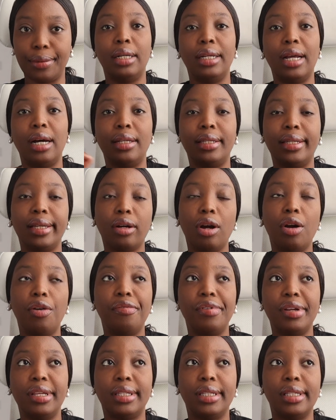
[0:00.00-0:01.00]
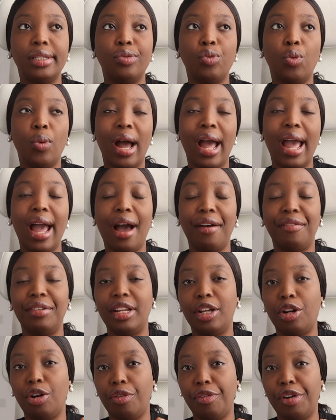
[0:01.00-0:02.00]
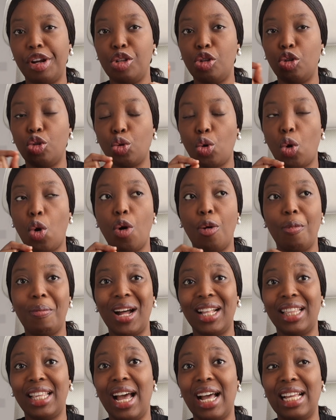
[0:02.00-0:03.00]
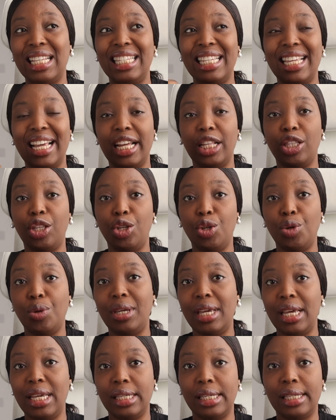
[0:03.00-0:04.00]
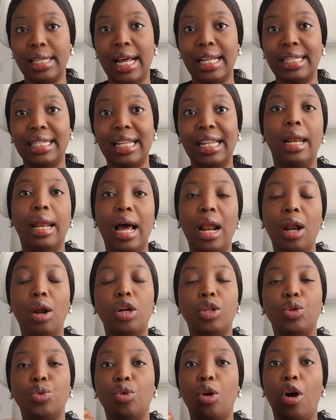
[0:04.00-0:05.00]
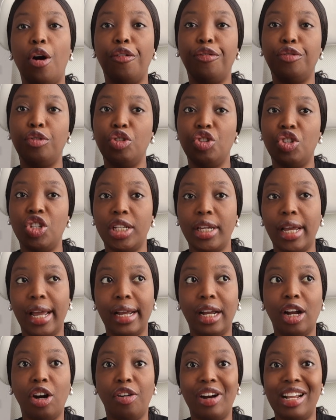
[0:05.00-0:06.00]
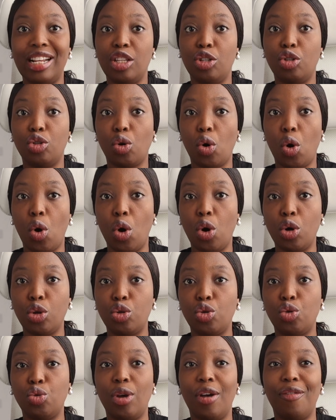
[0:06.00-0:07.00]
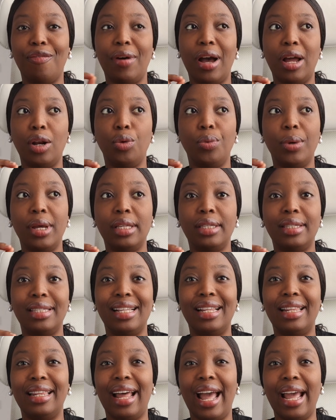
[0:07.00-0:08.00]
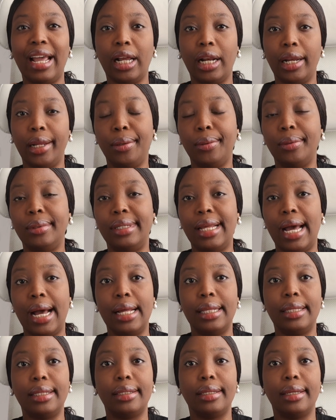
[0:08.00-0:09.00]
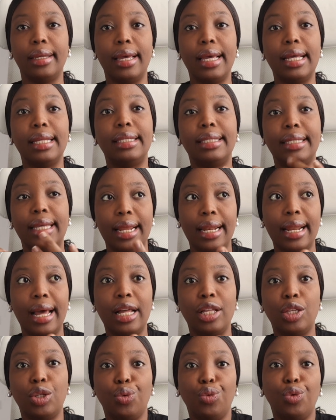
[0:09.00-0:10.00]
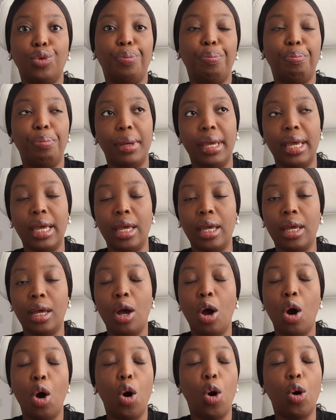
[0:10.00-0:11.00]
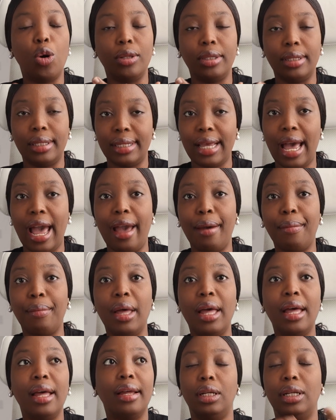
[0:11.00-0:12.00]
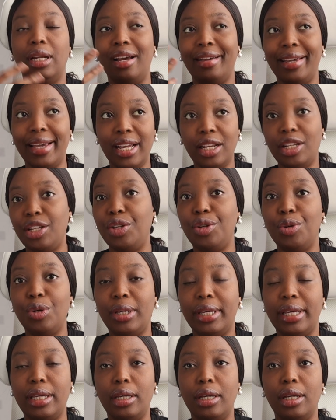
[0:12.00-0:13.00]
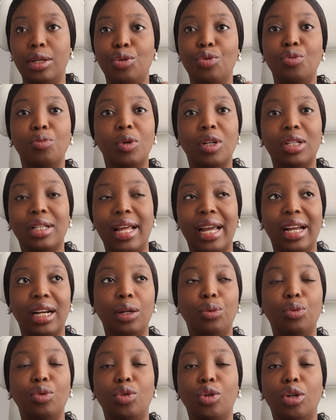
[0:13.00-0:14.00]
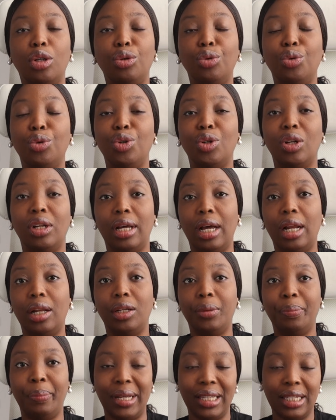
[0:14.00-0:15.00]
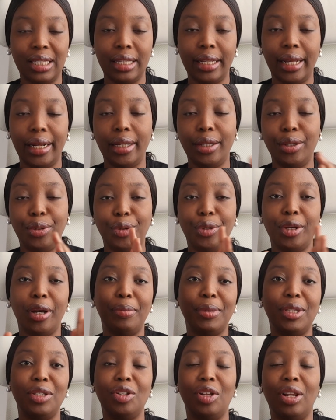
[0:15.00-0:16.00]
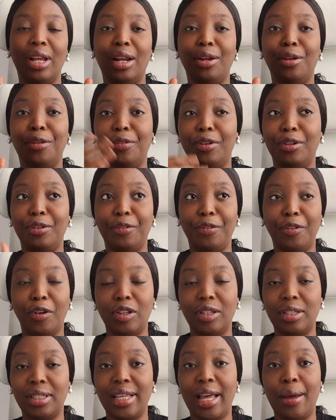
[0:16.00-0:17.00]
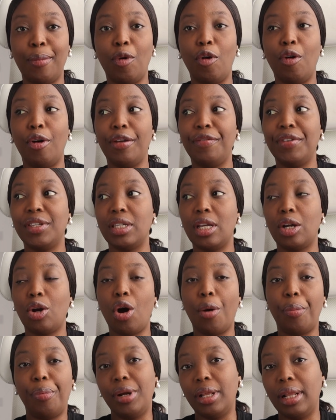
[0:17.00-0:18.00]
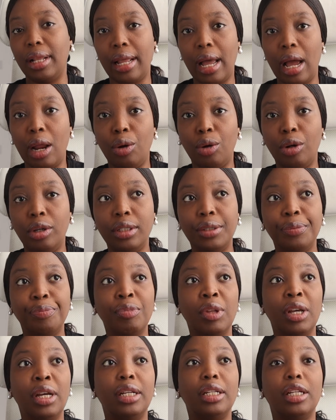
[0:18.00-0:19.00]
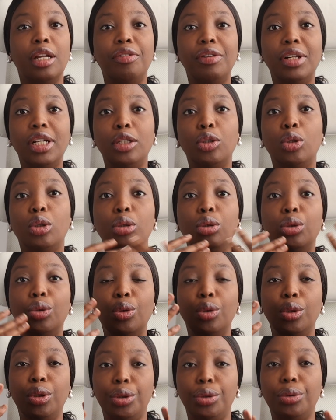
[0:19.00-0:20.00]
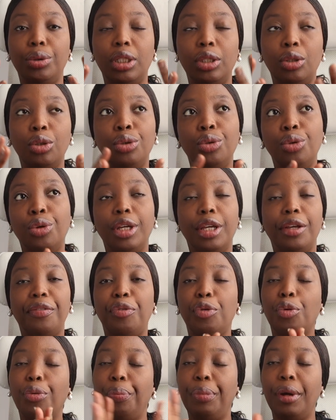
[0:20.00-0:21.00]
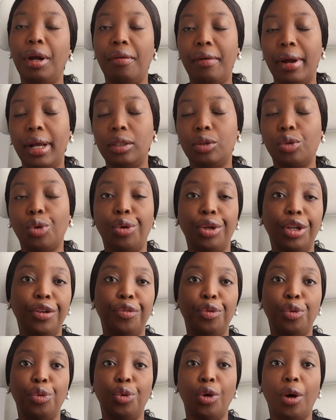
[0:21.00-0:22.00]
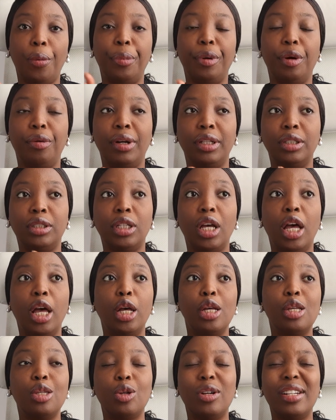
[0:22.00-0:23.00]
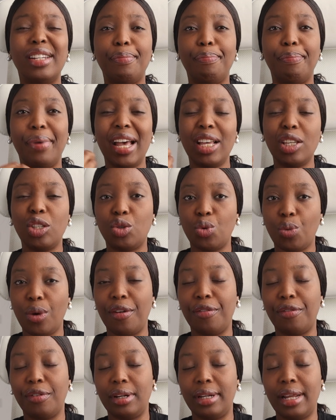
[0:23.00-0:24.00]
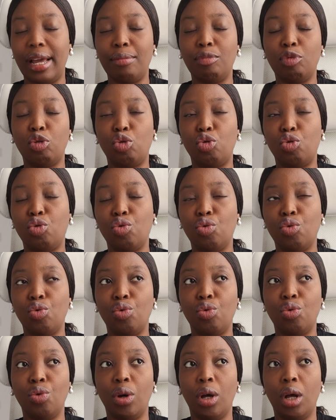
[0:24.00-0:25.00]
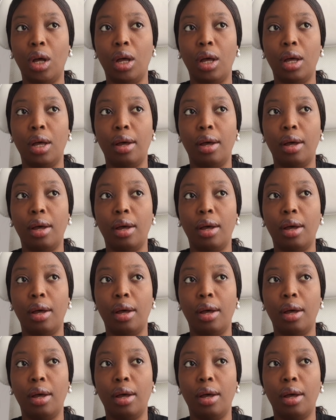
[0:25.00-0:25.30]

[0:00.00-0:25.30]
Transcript: Now, the second reason why having a credit score matters here in the UK is that landlords will often check credit scores to evaluate the likelihood that a tenant would pay on time. Now, here in the UK, you most likely will not know your landlord personally. You're meeting your landlord for the first time, or if it's a corporate landlord, they really don't know you. They don't know if you pay rent or if you will not pay rent. So the best way for them to